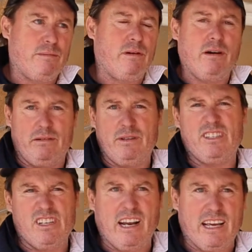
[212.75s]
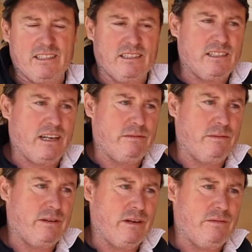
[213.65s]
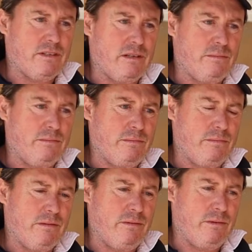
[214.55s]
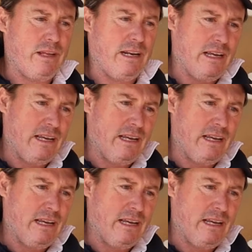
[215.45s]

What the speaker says: Prior to the shellacs and stuff were obviously before then.